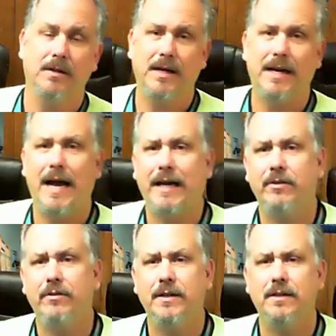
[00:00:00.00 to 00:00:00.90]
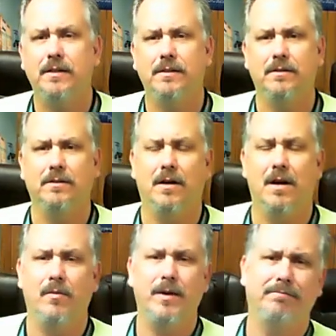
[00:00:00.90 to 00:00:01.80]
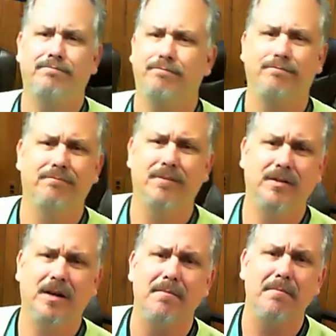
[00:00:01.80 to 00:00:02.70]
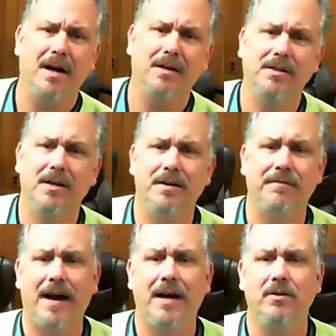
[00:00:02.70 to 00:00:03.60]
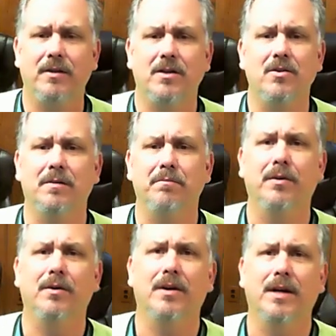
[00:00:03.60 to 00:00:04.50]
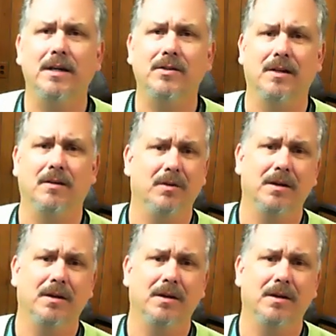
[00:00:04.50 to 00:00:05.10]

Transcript: Is that accurate? We, is there a monetary value that you can put on us?